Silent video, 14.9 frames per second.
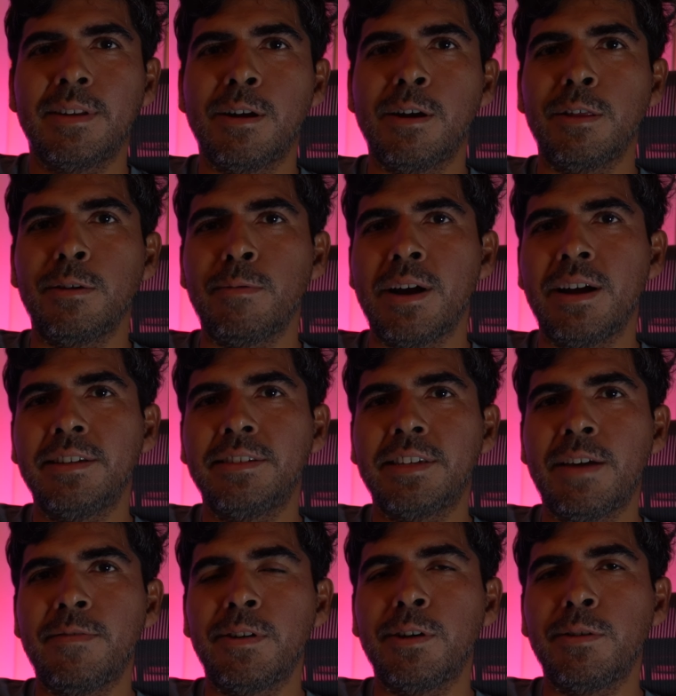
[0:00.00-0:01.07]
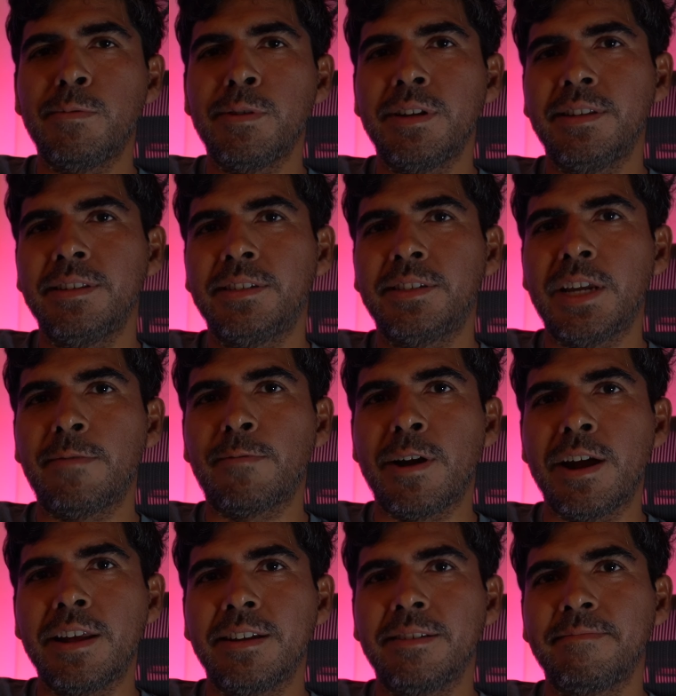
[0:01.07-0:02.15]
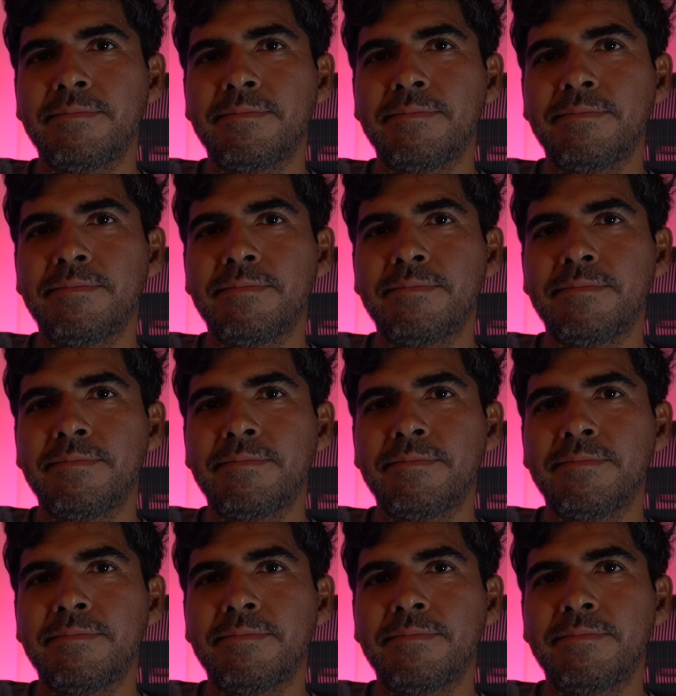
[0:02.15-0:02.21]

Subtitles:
Otherwise, have a good one and safe riding.